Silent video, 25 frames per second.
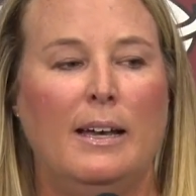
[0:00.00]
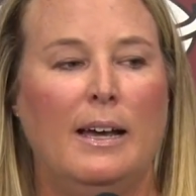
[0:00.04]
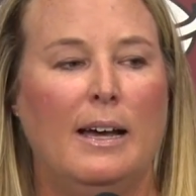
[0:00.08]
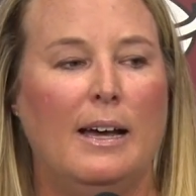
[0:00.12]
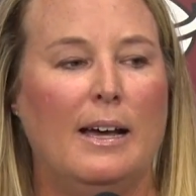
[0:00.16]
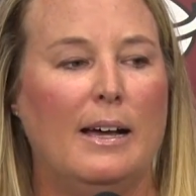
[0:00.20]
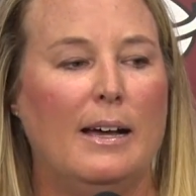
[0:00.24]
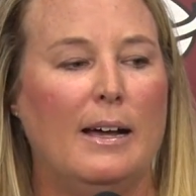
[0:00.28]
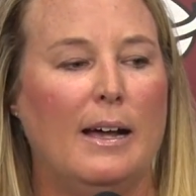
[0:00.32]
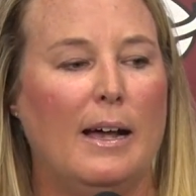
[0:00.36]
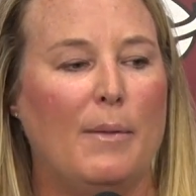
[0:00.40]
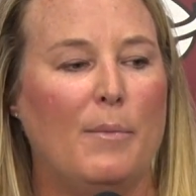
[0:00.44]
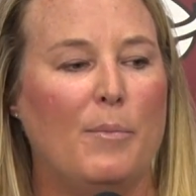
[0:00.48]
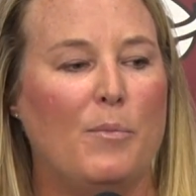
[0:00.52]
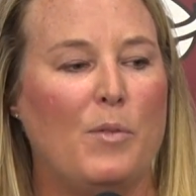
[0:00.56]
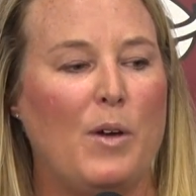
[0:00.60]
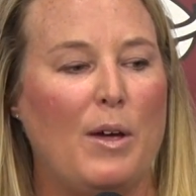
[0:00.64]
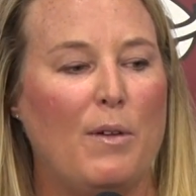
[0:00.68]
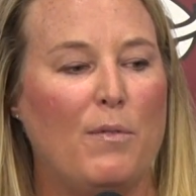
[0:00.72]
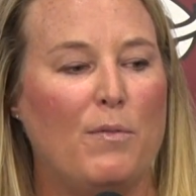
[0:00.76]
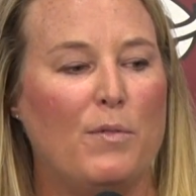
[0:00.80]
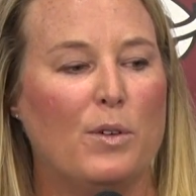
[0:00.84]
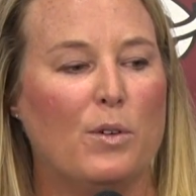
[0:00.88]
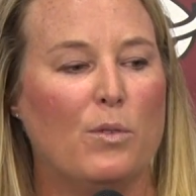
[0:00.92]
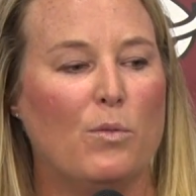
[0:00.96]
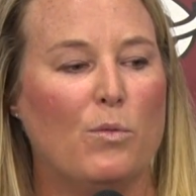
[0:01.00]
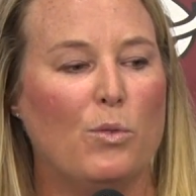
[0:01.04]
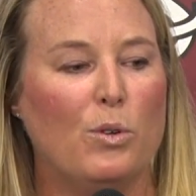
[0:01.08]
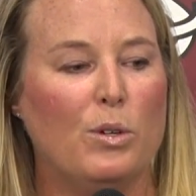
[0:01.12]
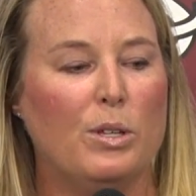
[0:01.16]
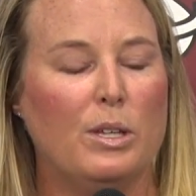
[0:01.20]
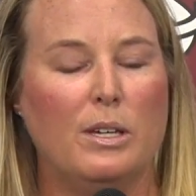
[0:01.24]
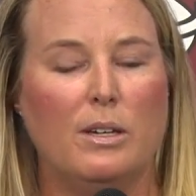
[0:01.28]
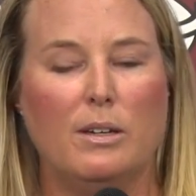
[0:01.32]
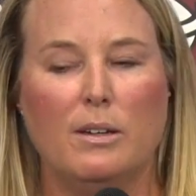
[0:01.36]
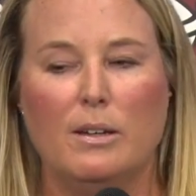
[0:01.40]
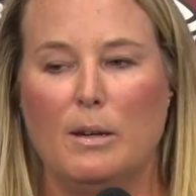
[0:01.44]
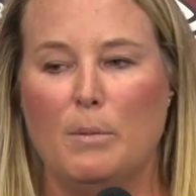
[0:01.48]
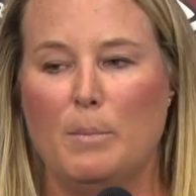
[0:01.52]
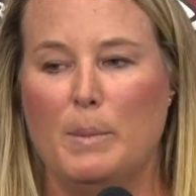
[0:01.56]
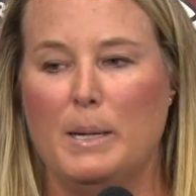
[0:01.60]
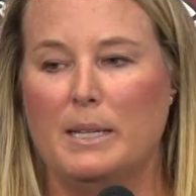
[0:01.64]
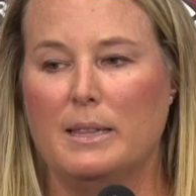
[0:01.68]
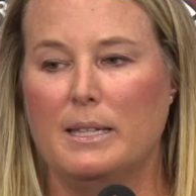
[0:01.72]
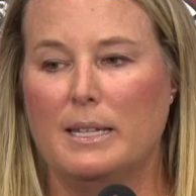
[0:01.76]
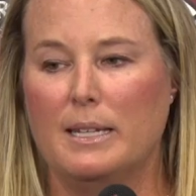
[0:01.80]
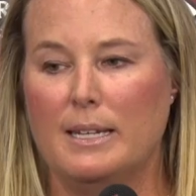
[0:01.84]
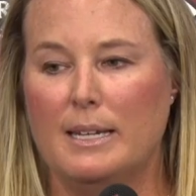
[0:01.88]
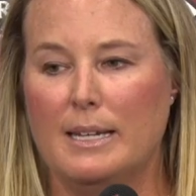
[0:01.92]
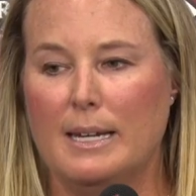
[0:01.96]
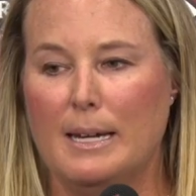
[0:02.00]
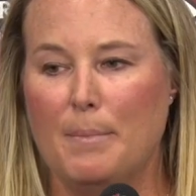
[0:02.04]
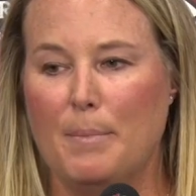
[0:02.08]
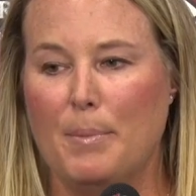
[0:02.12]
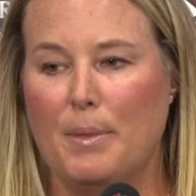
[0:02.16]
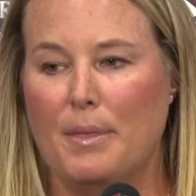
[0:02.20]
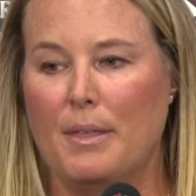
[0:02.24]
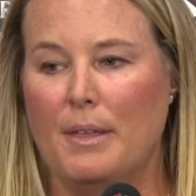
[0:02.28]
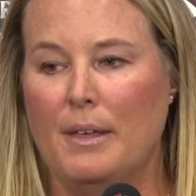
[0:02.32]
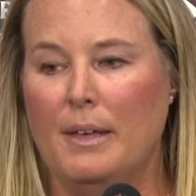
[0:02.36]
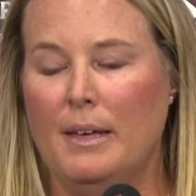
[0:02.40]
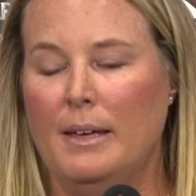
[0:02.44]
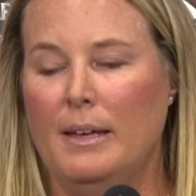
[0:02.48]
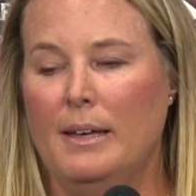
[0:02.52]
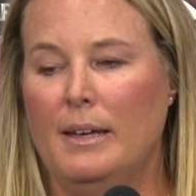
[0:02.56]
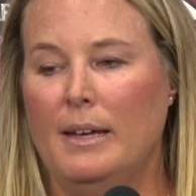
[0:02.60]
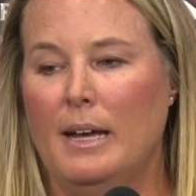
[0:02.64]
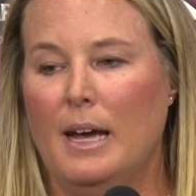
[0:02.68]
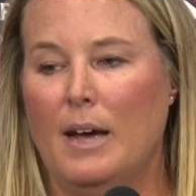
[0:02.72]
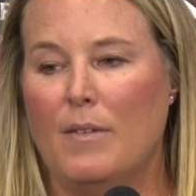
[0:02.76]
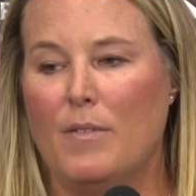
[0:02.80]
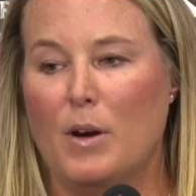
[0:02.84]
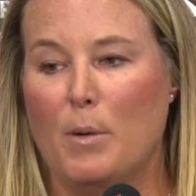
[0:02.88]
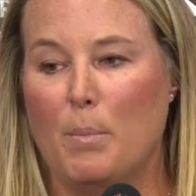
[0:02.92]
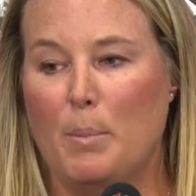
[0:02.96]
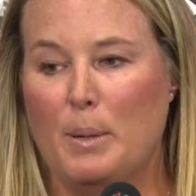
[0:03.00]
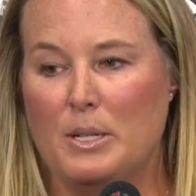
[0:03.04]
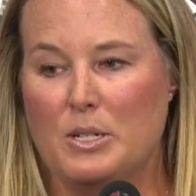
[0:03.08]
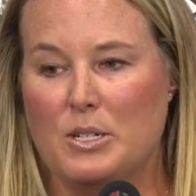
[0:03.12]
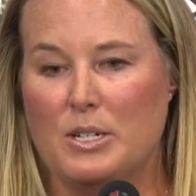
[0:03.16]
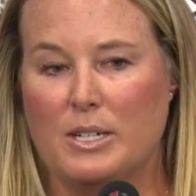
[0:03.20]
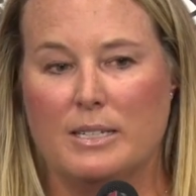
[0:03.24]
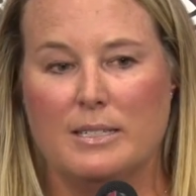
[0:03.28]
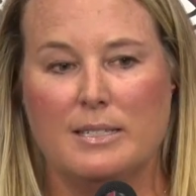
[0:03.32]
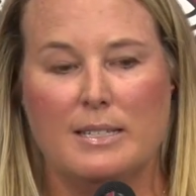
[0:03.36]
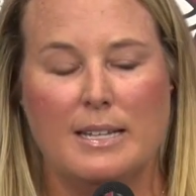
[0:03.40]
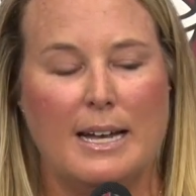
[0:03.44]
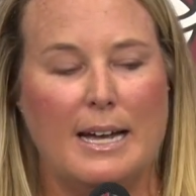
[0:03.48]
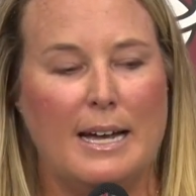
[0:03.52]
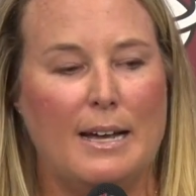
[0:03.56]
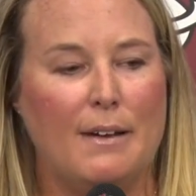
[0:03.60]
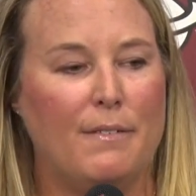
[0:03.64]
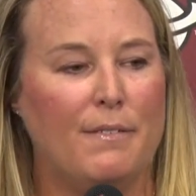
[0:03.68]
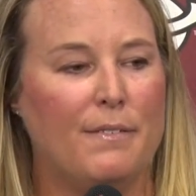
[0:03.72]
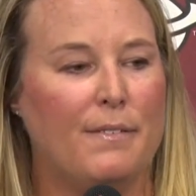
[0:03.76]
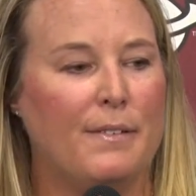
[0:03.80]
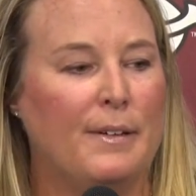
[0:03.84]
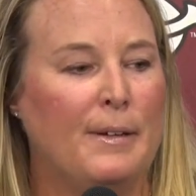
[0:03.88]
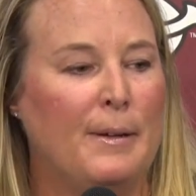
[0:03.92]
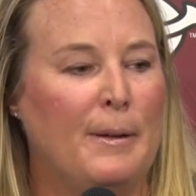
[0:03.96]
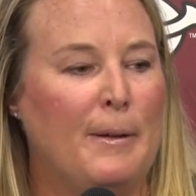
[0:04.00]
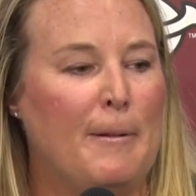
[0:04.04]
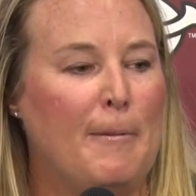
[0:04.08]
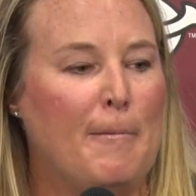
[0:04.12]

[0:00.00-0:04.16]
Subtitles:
I feel really good about the depth of our pitching staff.